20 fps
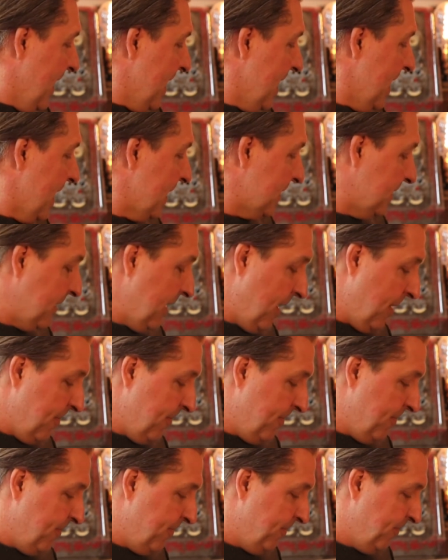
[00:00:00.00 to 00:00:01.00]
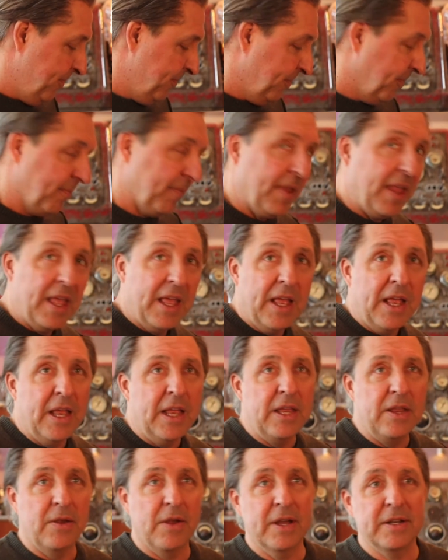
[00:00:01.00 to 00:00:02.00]
Next up,
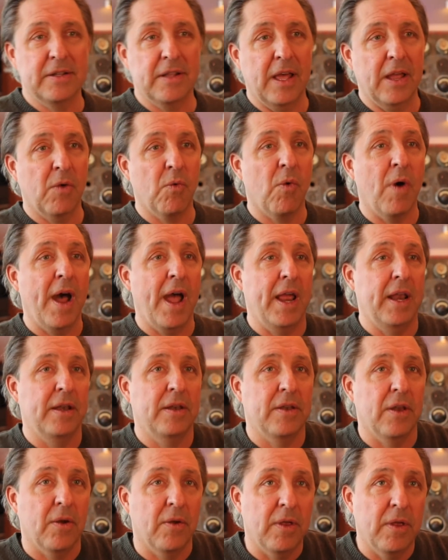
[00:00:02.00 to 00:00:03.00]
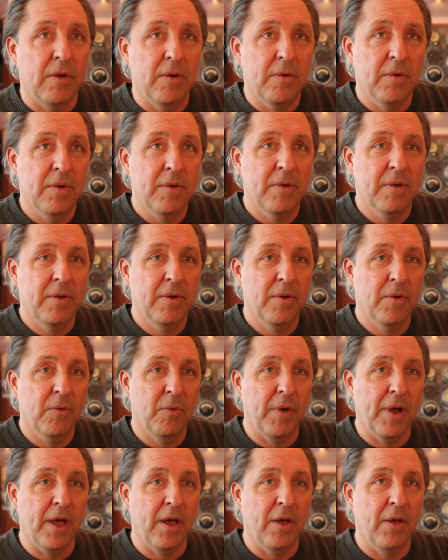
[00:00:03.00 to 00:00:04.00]
you guys like wine, don't you?
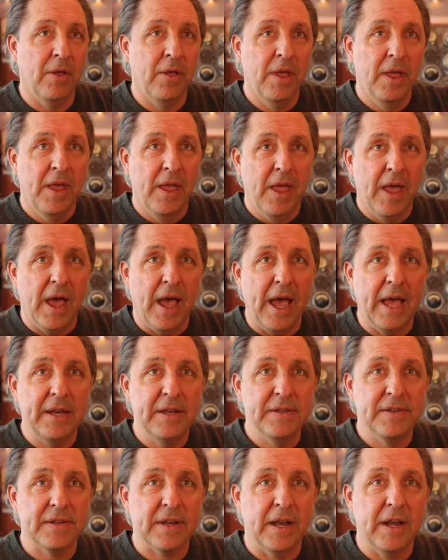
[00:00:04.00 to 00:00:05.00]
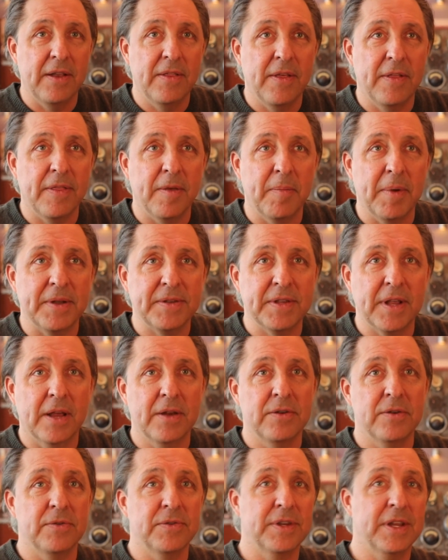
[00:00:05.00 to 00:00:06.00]
Well, I decided that the best thing
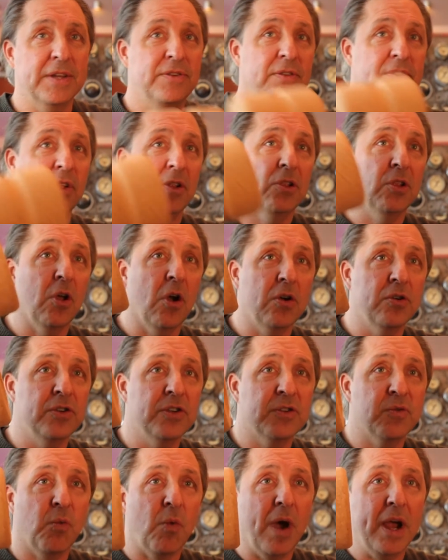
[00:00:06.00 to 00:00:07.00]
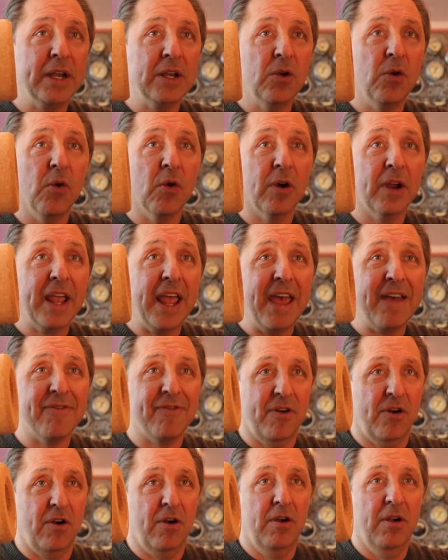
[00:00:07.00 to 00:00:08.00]
I do is get you the largest wine cork
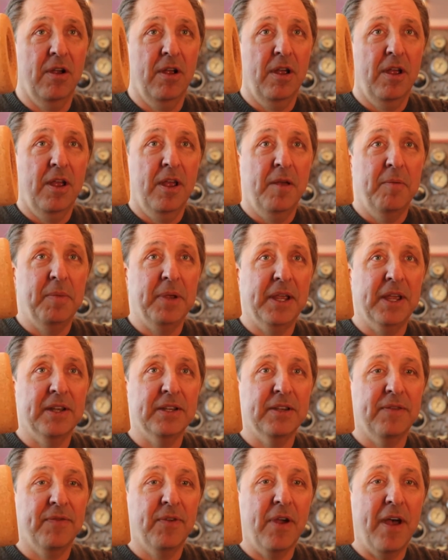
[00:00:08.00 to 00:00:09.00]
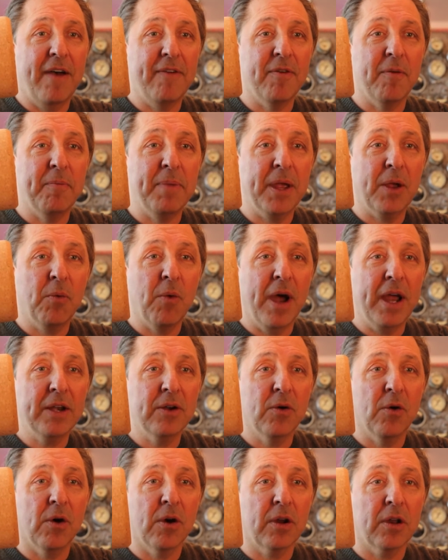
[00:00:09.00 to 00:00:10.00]
ever. Because if you have a big
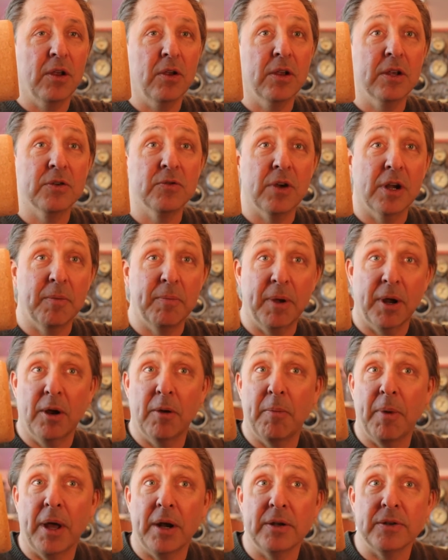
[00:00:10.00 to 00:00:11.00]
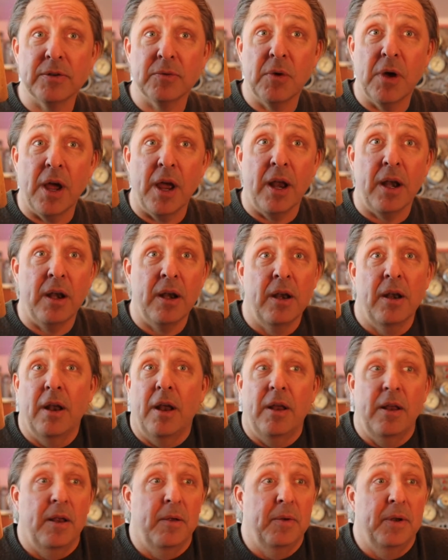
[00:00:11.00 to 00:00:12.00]
wine cork, you could drink bigger bottles of wine.
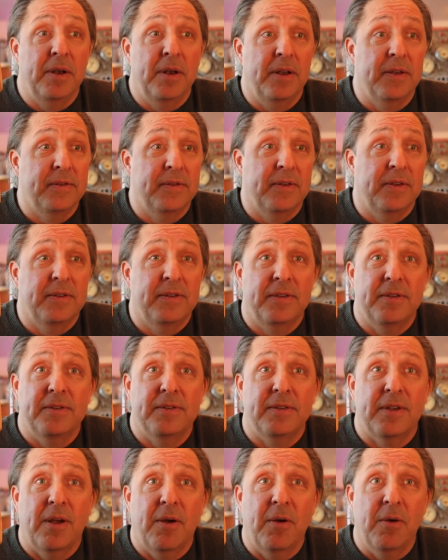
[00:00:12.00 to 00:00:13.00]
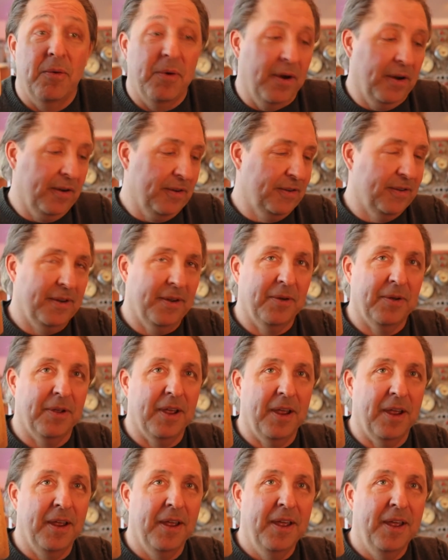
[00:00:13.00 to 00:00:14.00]
I mean, is this how it works?
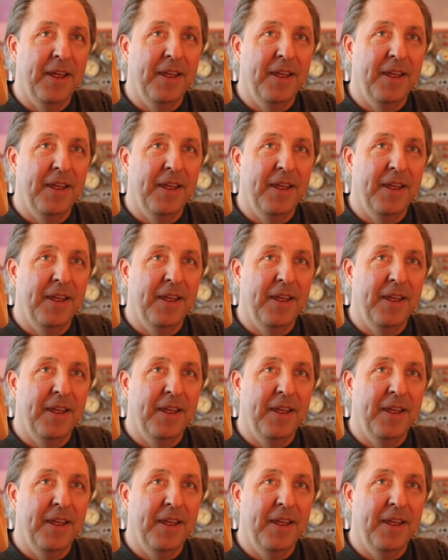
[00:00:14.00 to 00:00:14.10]
Okay.